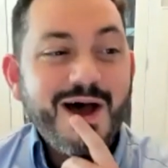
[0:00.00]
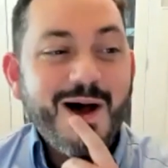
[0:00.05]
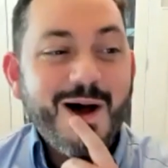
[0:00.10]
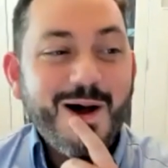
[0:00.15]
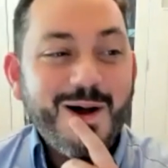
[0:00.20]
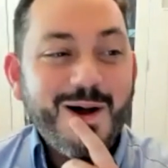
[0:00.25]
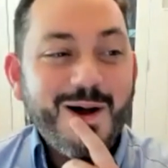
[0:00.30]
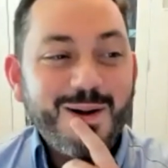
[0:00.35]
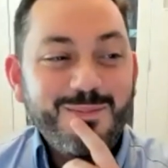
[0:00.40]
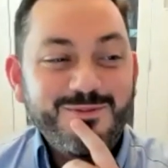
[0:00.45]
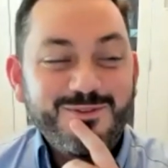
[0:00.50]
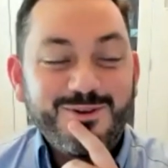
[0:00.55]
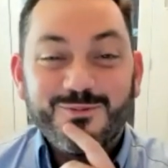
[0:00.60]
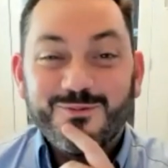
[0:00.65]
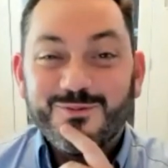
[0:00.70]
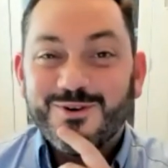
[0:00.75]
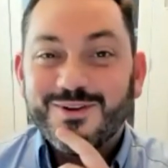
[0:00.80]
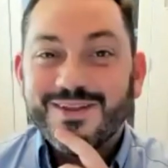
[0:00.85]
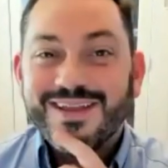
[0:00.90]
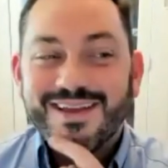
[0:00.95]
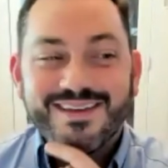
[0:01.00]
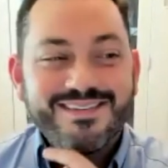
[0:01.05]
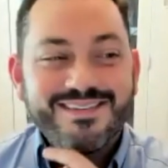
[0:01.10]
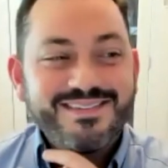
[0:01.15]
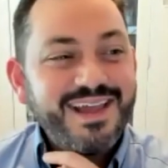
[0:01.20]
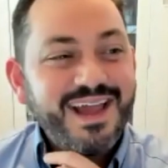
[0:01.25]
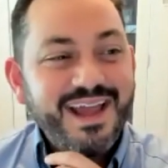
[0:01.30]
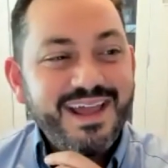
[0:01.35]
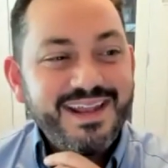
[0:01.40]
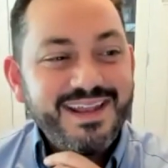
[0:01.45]
Um, so I'm really
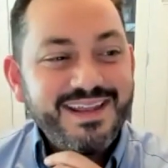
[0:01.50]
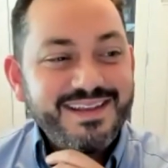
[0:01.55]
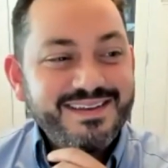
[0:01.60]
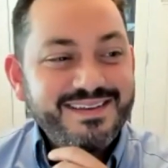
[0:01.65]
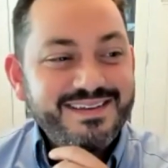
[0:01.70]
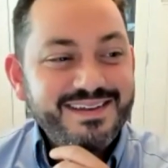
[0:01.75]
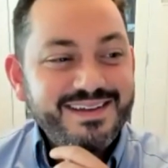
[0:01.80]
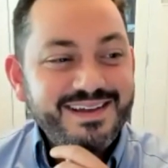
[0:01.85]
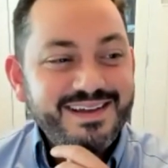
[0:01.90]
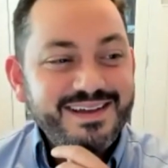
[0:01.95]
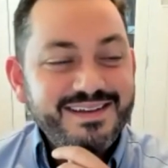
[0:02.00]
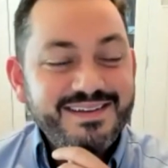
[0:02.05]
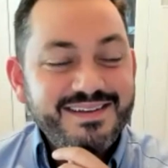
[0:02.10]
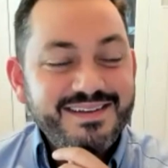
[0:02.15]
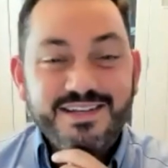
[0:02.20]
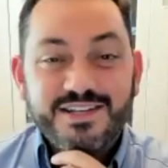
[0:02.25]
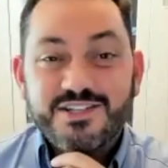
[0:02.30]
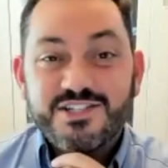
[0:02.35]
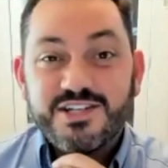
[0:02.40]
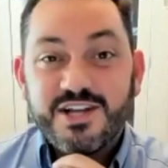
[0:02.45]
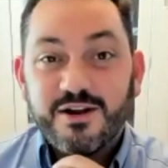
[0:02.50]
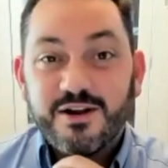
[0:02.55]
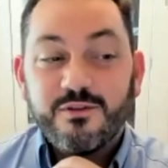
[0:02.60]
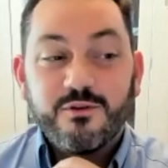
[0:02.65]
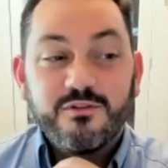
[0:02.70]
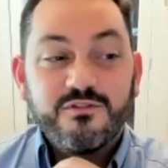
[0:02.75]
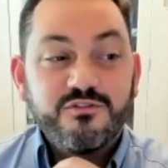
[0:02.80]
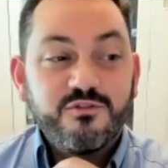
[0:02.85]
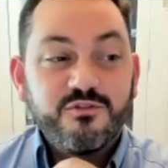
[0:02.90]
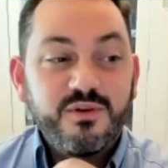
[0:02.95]
excited to, to share
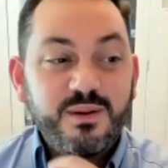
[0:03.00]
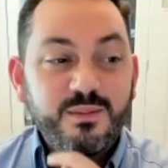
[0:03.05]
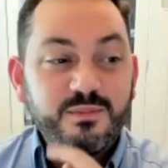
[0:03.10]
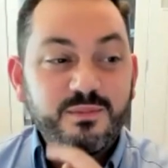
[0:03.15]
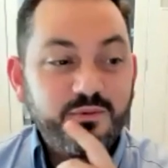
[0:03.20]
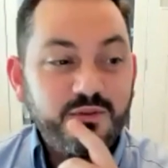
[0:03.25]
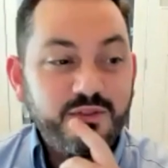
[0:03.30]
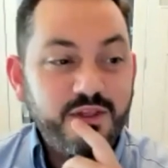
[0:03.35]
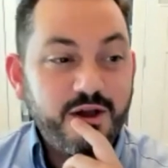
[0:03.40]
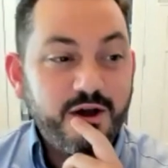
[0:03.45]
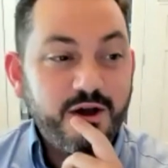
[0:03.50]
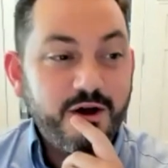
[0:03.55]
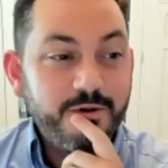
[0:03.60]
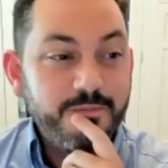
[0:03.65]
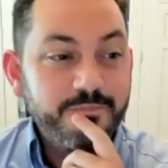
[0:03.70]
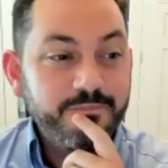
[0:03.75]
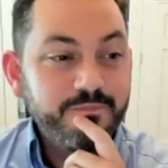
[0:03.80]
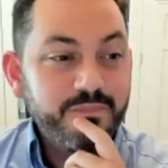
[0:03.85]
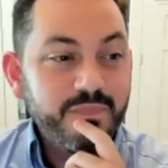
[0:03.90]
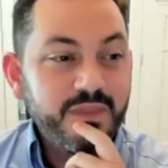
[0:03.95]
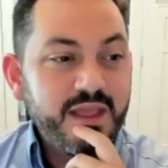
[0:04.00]
those scripts with y'all.